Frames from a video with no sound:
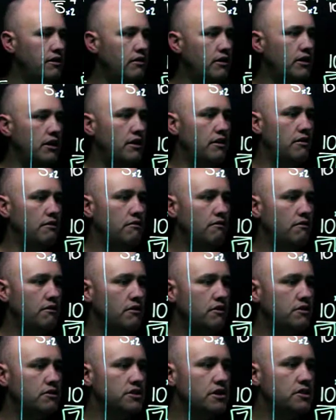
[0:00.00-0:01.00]
I get
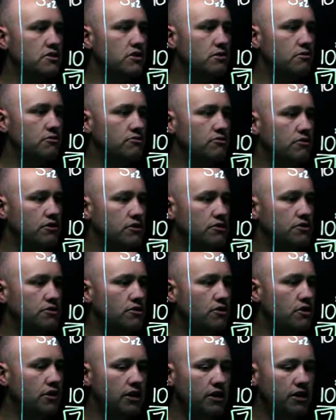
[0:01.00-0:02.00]
10 times 3 is
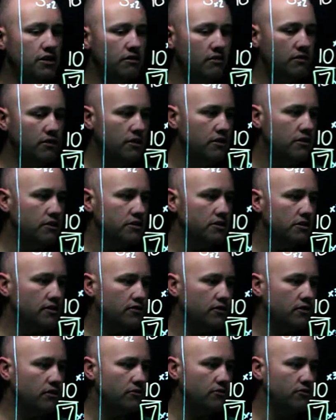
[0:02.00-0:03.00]
30, 7
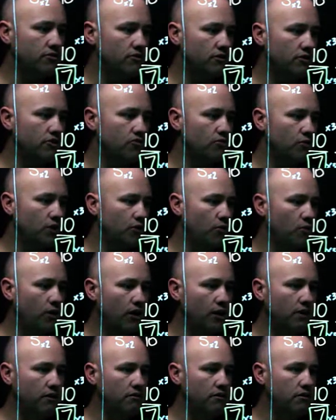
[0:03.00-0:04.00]
times 3 is
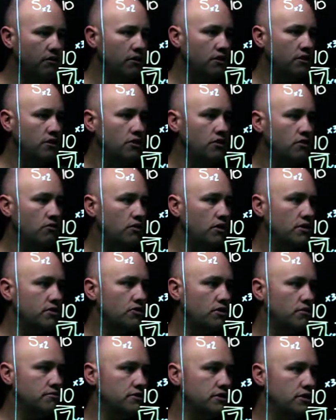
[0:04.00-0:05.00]
21, 1
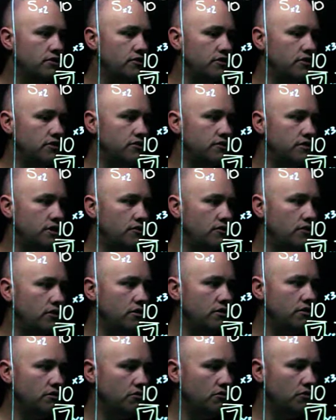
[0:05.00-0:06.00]
times 7 is
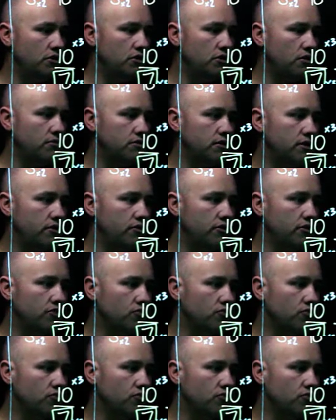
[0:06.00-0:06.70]
7, 3 times 7 is